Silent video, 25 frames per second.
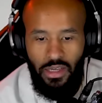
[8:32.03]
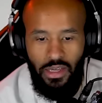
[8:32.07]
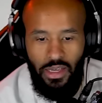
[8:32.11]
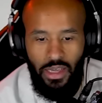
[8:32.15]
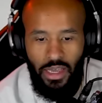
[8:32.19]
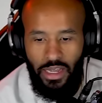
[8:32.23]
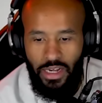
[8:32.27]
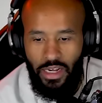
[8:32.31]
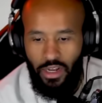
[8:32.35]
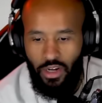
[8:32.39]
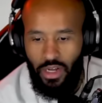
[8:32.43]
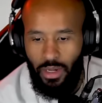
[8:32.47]

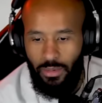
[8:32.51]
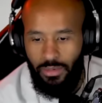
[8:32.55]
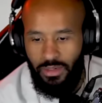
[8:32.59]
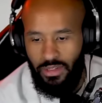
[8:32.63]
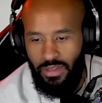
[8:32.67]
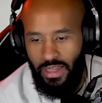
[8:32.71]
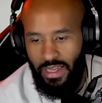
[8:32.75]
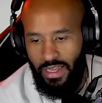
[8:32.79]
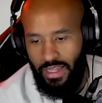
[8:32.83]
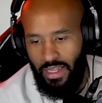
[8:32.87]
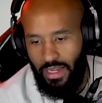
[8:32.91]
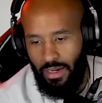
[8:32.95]
And here comes the
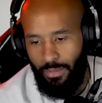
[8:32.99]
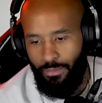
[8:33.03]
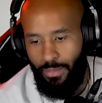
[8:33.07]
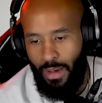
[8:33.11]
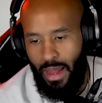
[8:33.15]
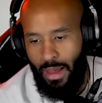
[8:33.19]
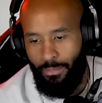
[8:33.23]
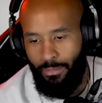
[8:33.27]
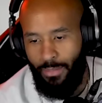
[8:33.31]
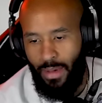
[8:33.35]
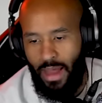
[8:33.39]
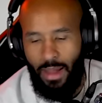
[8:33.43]
leg kick.
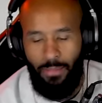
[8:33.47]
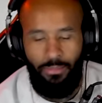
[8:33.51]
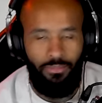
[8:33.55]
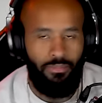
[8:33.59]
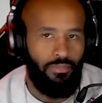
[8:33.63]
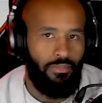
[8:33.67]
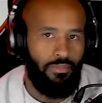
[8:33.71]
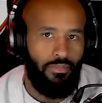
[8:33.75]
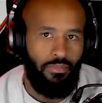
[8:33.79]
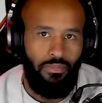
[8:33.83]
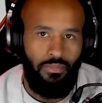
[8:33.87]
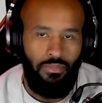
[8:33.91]
Bop, bop.
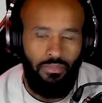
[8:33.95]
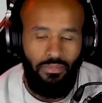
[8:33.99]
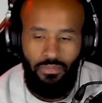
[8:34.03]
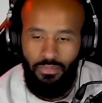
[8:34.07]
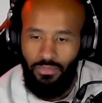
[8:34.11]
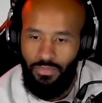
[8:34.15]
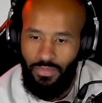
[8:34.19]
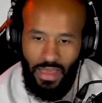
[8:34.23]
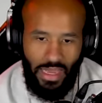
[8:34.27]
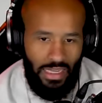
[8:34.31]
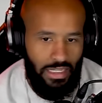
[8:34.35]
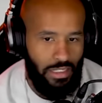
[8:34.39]

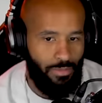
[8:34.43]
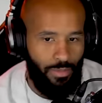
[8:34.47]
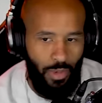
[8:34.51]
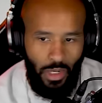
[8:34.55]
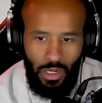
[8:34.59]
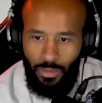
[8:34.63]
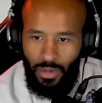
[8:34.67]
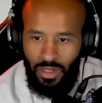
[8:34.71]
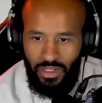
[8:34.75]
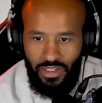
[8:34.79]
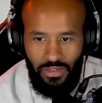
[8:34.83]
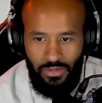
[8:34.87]
That's pretty
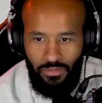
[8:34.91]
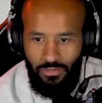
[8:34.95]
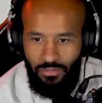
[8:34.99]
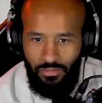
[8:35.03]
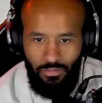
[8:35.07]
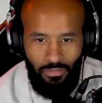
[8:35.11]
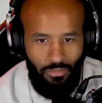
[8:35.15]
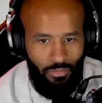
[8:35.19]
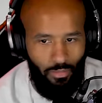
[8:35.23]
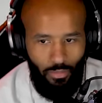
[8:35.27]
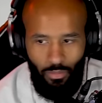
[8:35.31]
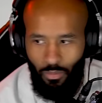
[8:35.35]
much
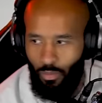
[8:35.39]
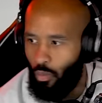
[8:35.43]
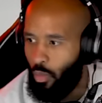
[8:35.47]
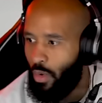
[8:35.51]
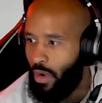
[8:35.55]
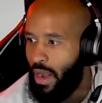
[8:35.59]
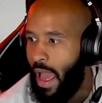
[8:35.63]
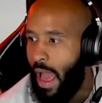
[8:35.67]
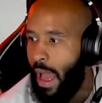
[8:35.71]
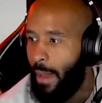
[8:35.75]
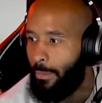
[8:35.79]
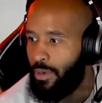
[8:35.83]

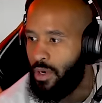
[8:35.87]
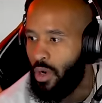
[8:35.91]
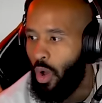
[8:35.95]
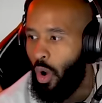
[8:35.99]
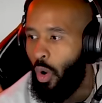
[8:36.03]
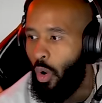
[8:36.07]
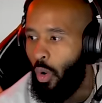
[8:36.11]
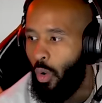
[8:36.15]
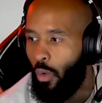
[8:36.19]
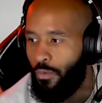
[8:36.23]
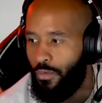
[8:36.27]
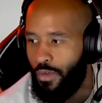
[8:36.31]
what happened the
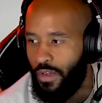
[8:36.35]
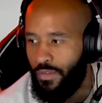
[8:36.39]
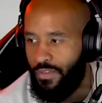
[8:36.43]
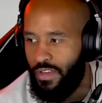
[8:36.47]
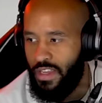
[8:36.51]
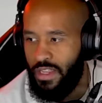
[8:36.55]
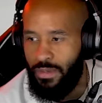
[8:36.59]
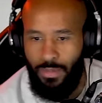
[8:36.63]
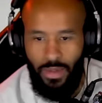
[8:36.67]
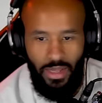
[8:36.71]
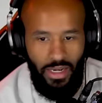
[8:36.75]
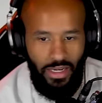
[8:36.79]
whole
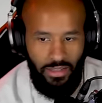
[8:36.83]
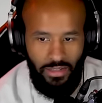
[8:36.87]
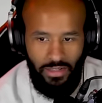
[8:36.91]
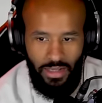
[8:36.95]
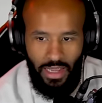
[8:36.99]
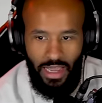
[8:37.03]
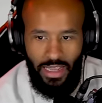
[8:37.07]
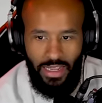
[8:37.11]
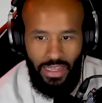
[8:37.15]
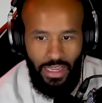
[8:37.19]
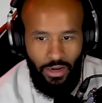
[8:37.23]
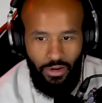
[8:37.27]
15 minutes.
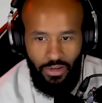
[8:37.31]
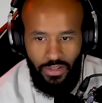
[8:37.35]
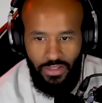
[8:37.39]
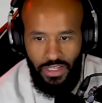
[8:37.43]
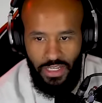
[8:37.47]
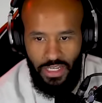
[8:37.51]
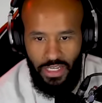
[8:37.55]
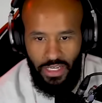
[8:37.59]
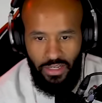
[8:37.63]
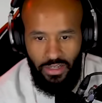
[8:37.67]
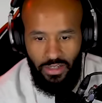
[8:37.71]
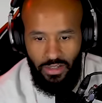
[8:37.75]
I
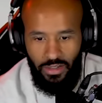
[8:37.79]
guarantee it.